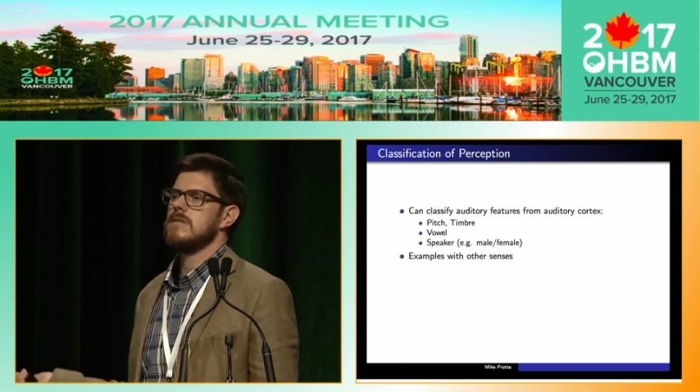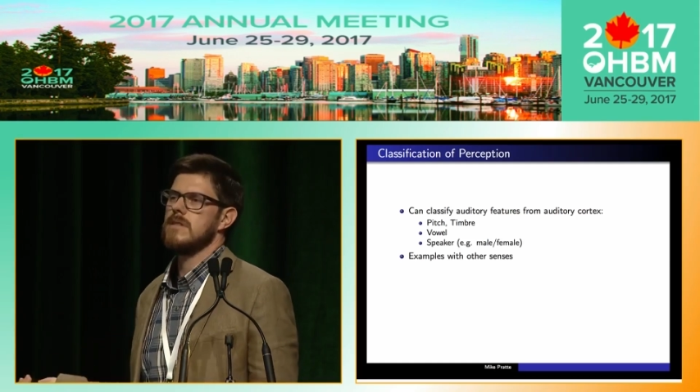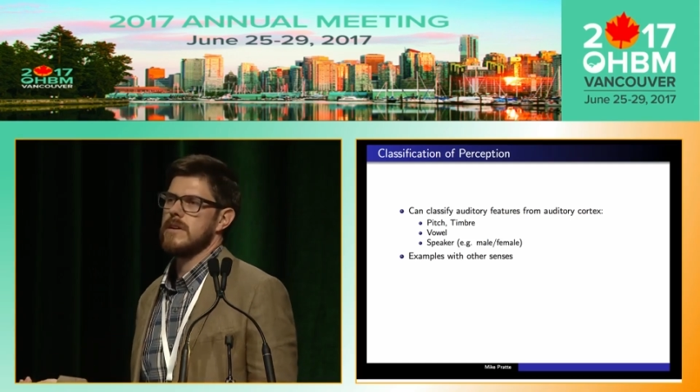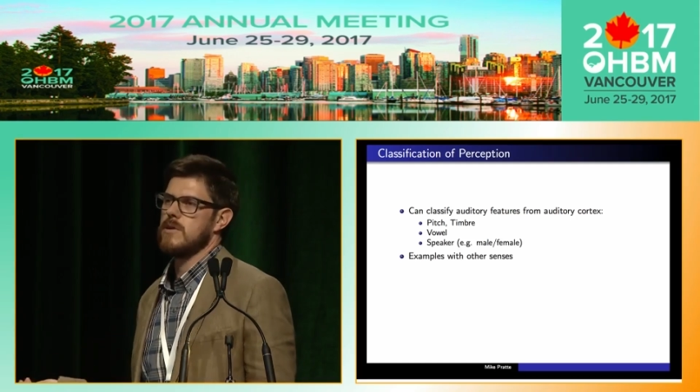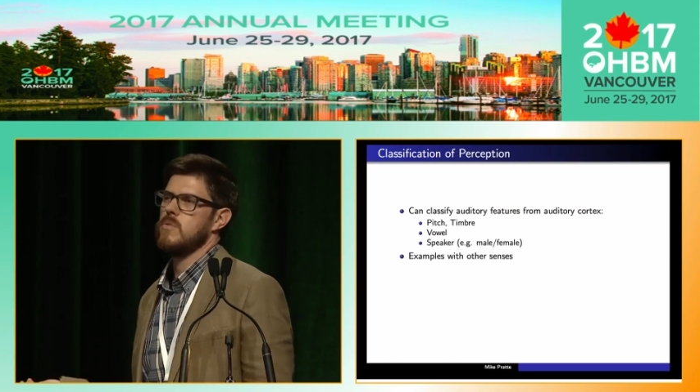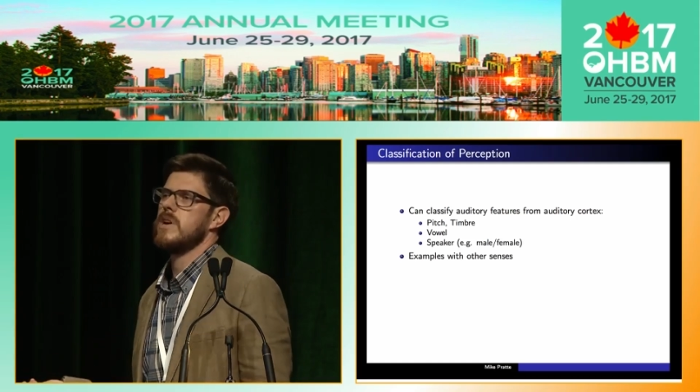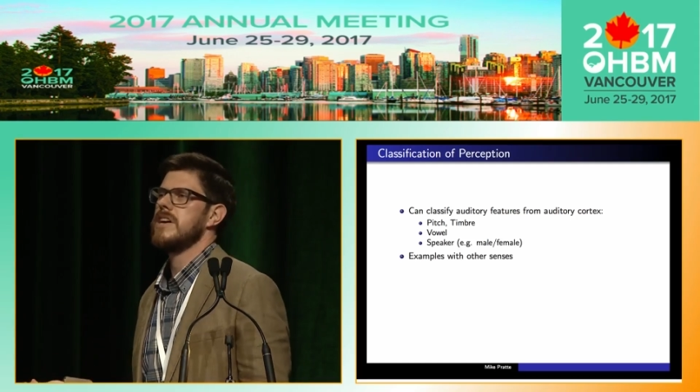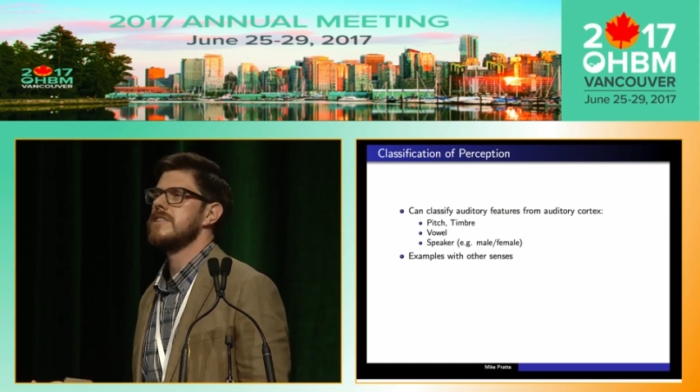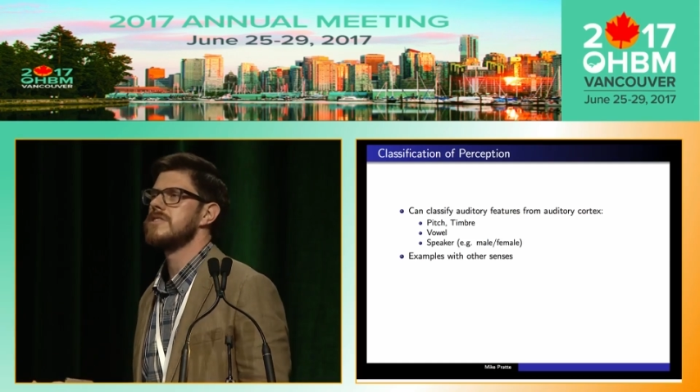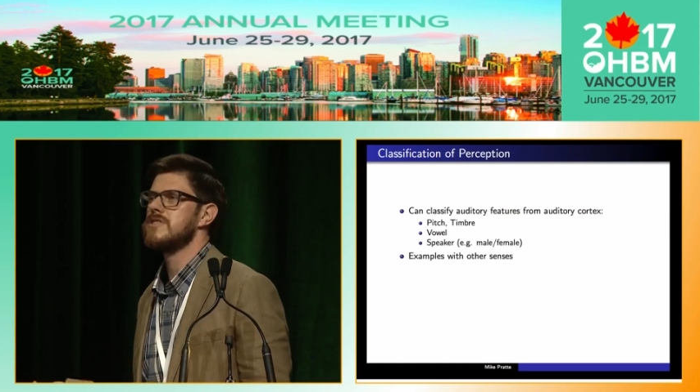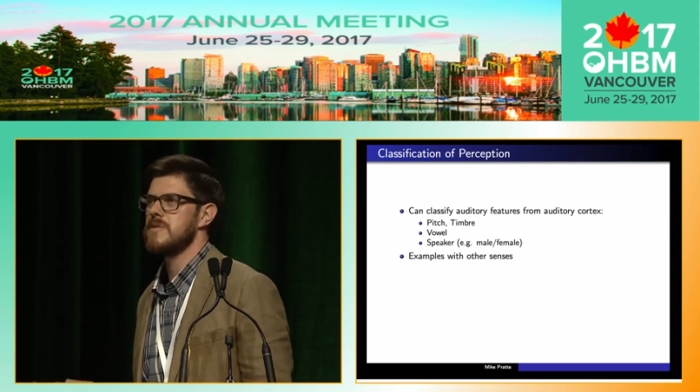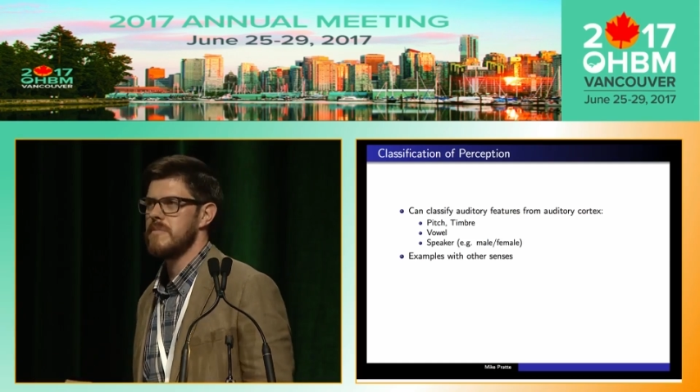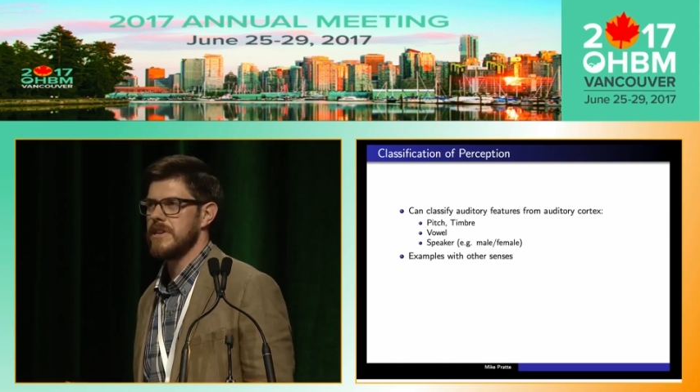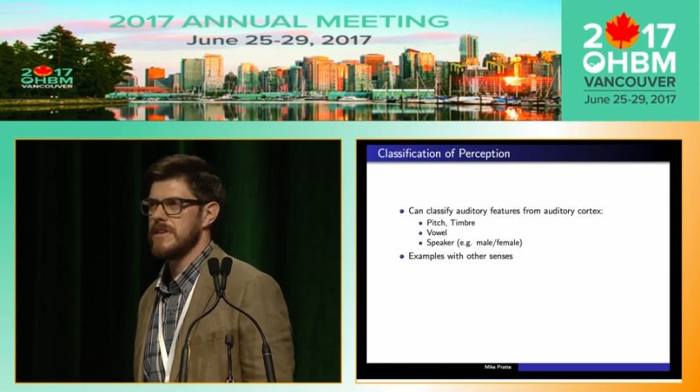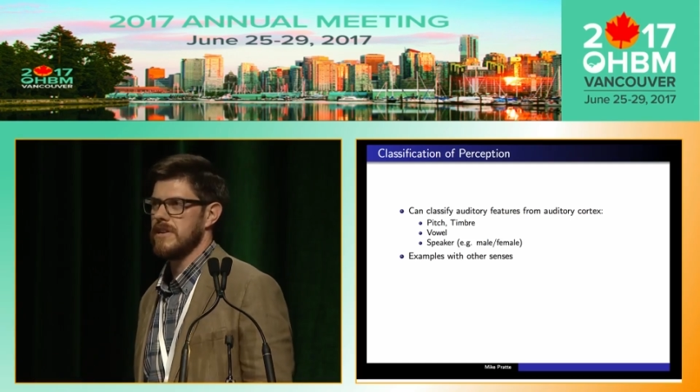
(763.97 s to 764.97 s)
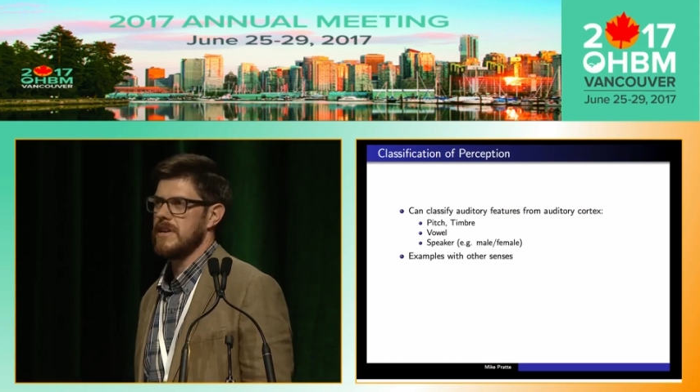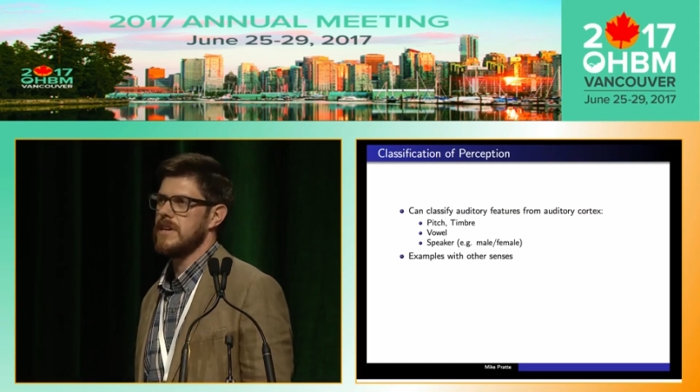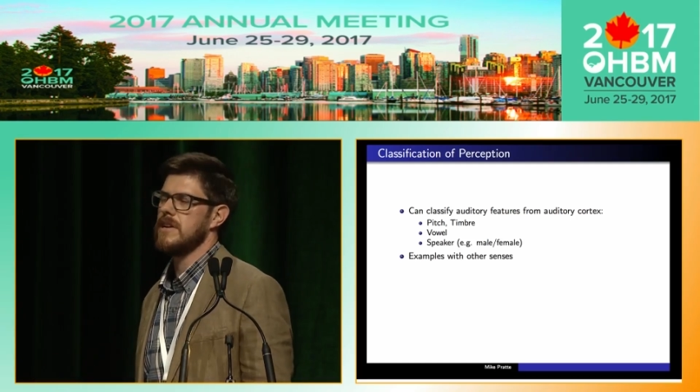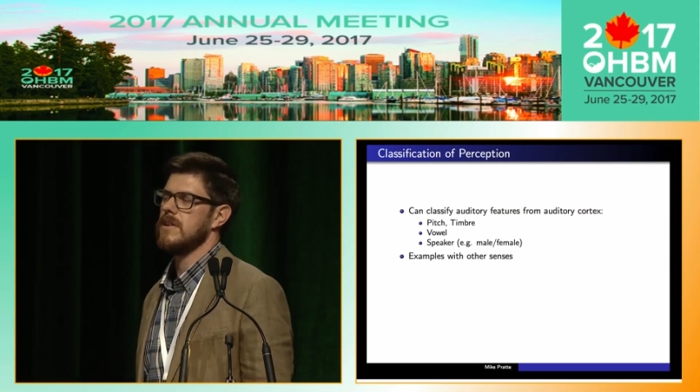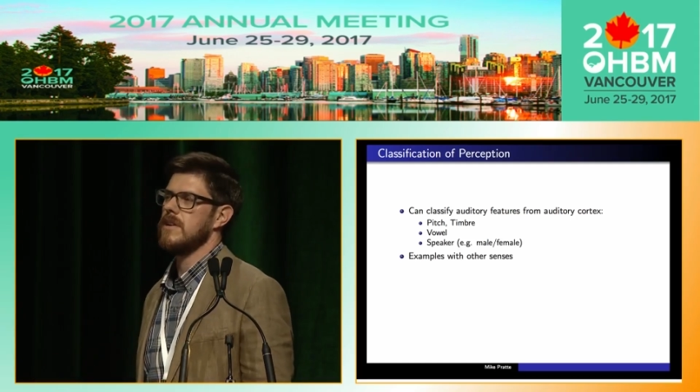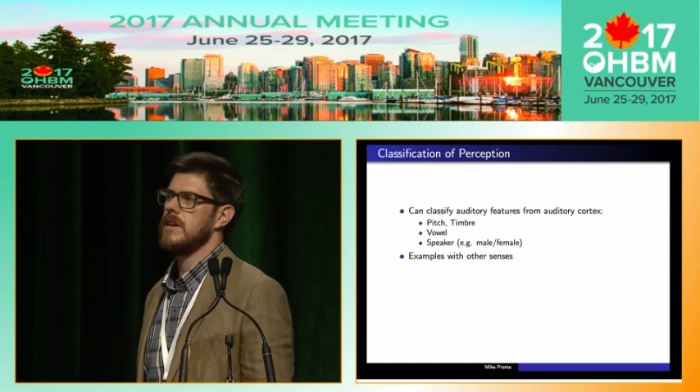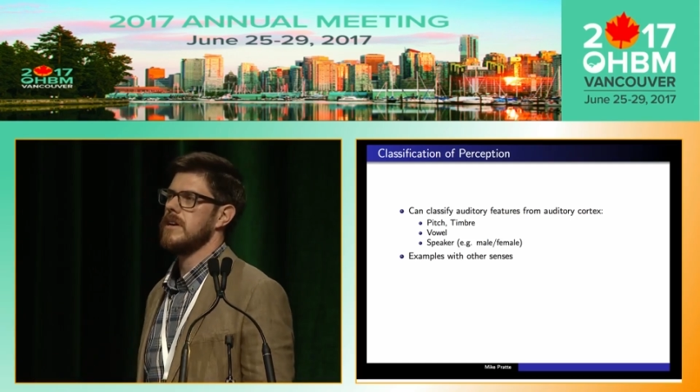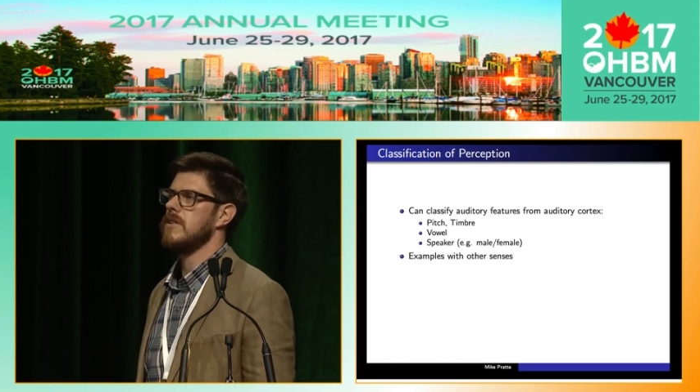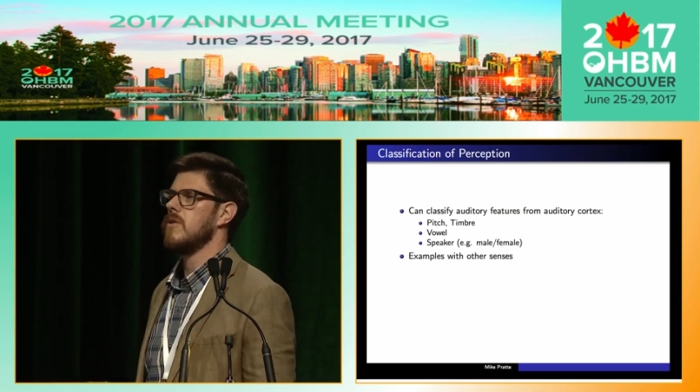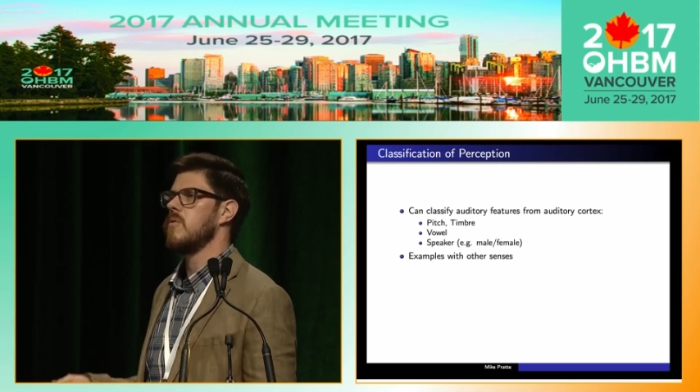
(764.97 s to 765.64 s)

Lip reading: like what instrument you're hearing,